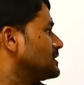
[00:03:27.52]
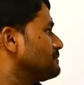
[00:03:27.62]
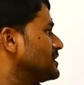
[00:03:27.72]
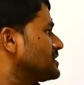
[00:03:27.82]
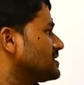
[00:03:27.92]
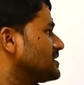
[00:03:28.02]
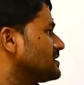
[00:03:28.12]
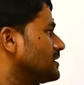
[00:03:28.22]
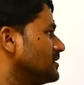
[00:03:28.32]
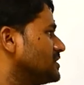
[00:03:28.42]
Species
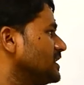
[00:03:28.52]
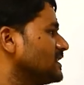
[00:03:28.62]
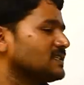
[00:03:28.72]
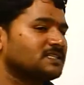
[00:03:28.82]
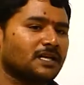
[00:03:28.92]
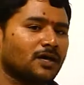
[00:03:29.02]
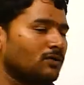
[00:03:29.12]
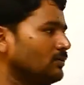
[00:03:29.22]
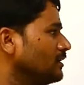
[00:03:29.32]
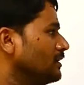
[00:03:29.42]
is uh, genus is a
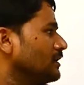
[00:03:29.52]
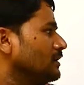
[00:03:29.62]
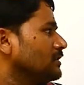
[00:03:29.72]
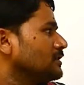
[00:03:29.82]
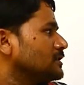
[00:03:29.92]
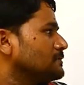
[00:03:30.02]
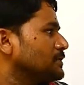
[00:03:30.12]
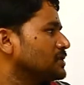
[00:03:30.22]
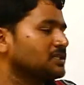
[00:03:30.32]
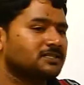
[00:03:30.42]
noun,
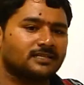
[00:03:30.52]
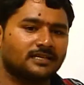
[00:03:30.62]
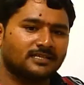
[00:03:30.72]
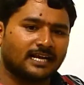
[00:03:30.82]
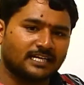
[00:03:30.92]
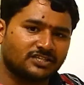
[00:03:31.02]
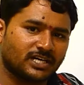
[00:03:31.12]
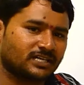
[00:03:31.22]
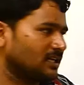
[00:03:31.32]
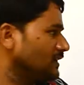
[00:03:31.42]
species is an
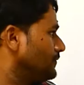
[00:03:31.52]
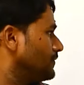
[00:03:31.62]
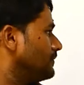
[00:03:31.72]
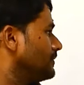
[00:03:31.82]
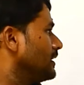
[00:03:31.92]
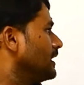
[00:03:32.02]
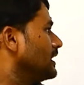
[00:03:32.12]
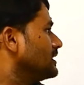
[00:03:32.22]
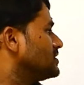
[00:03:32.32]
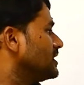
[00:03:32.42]
adjective.
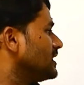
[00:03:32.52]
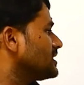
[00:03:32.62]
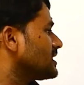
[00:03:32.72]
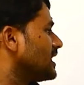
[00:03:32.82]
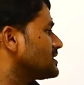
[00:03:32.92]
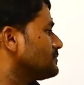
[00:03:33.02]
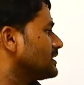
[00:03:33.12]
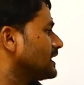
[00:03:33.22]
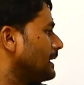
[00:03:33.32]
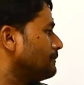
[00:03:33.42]
Genus starts
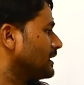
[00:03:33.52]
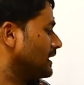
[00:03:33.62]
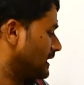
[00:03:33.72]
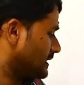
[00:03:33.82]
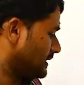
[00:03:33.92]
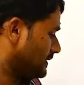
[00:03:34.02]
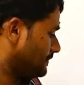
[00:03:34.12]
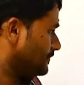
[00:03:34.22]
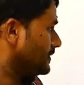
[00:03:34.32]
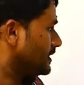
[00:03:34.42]
with capital letter,
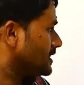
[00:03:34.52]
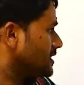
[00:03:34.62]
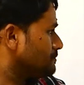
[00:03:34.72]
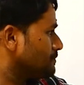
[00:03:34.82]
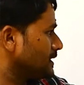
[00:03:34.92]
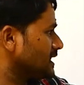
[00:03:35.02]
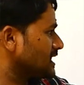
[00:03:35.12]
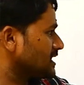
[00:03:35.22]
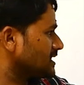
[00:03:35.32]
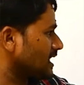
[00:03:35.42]

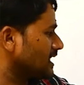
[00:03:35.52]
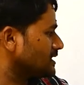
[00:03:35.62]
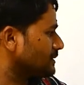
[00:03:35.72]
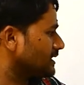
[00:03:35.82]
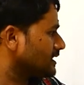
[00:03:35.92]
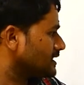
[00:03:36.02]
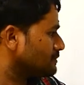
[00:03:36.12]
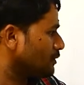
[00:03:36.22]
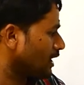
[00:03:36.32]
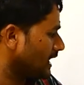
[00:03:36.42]
species starts with
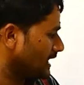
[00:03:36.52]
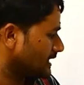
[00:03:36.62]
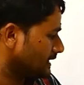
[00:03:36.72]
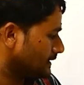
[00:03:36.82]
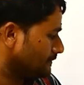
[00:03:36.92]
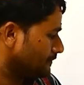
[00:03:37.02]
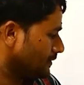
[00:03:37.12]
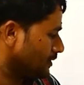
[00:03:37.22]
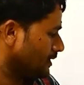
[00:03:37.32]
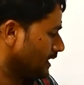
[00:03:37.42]
small letter.
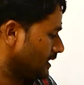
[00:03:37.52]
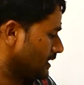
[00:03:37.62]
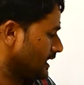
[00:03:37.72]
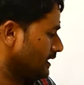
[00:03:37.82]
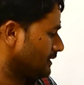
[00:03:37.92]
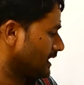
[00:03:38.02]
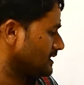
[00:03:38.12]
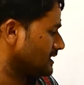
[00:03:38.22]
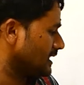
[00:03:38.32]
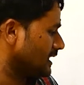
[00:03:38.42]
Okay, here we
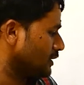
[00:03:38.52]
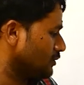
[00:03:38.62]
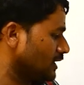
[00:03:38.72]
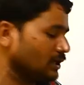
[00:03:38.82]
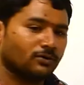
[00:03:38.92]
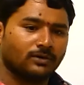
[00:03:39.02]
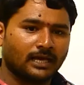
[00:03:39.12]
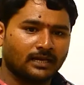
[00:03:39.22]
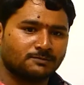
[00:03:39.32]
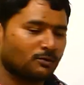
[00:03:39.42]
can see Leo, Leo,
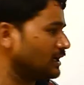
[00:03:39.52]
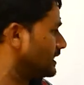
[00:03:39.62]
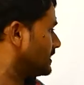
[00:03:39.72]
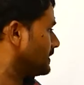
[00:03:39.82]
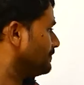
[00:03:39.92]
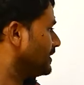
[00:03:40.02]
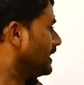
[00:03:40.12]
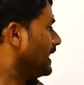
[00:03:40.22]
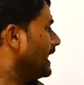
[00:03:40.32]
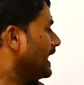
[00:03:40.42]
L small letter.
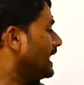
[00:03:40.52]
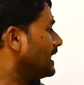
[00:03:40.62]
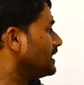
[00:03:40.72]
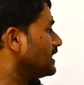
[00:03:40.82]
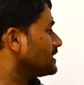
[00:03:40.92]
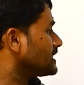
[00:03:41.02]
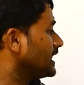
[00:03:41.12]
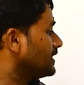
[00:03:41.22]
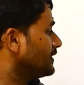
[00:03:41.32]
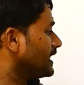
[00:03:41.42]
And uh,
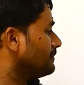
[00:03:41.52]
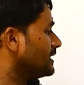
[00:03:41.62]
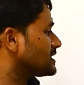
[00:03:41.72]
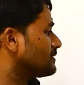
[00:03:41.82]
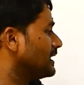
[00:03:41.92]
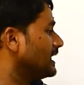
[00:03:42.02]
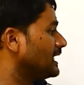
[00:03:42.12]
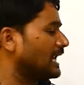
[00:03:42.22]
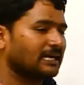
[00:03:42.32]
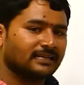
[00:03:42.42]
scientific name must
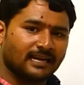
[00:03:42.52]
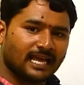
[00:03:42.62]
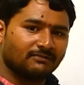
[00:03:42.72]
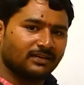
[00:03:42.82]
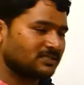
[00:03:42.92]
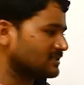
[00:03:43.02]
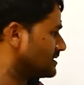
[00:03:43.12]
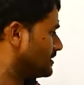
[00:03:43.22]
be Latin language